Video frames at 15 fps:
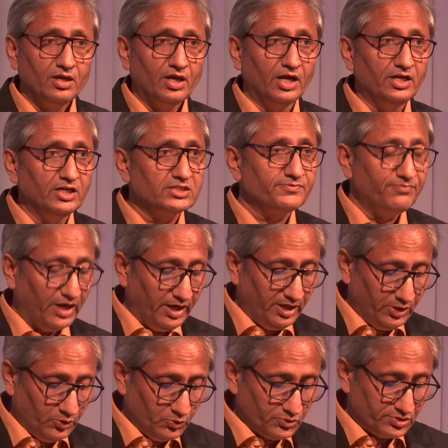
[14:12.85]
and its
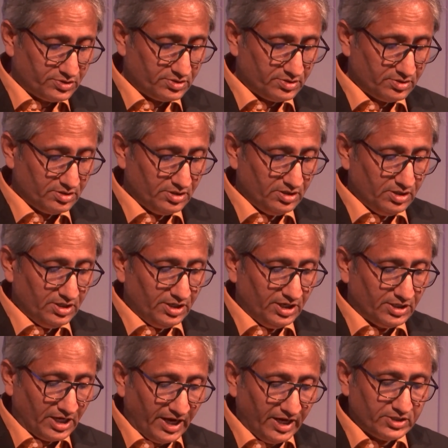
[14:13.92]
values,
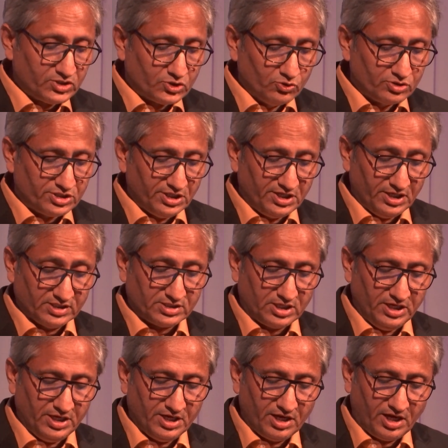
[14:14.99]
it has to
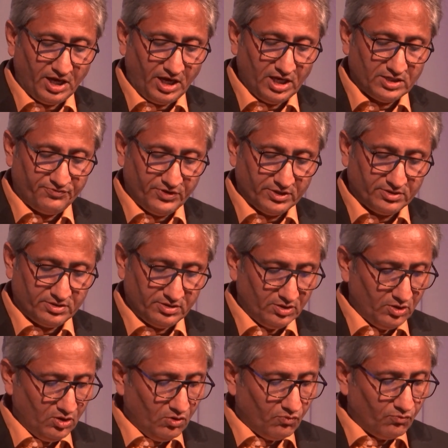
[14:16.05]
seriously engage with
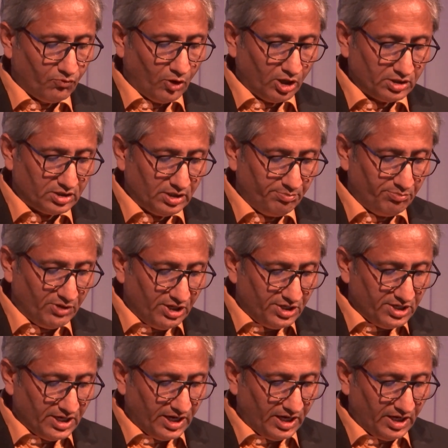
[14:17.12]
what the
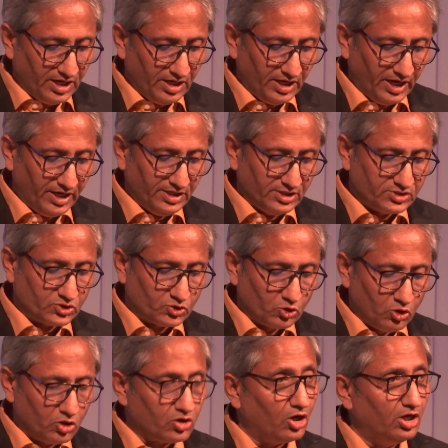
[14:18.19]
media and its
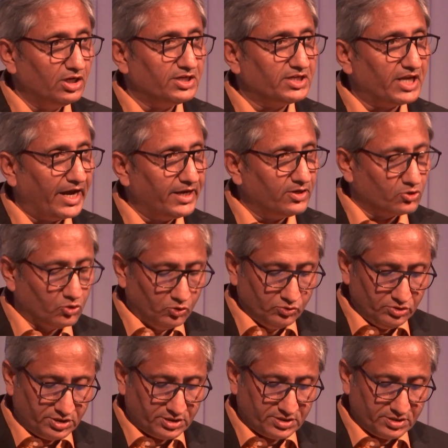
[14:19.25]
so-called
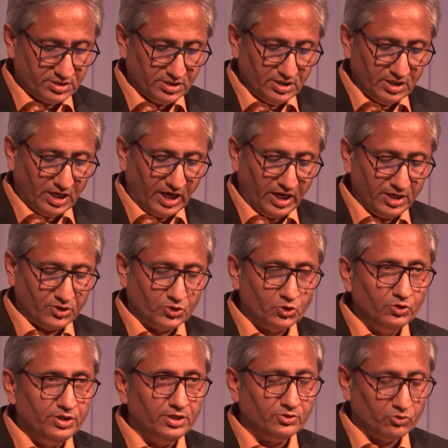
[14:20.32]
tycoons are
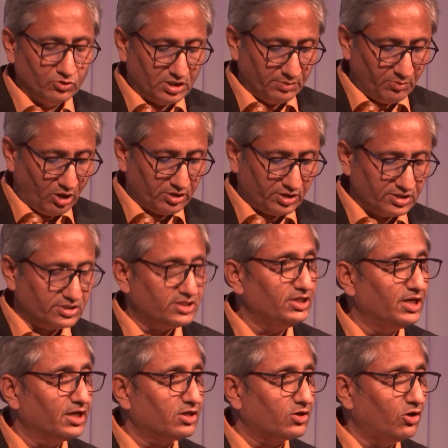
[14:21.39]
doing to
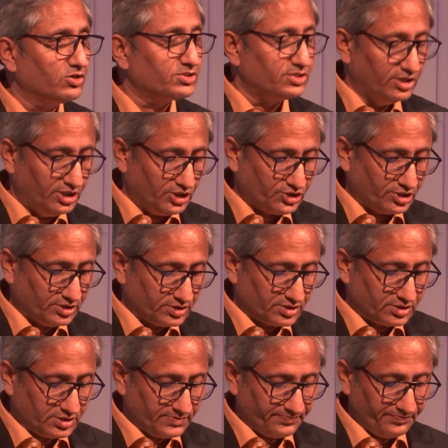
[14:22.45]
democracy across
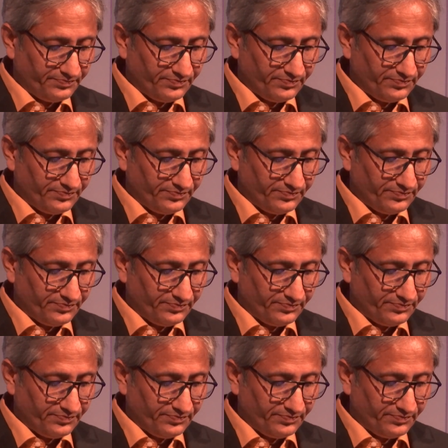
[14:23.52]
nations.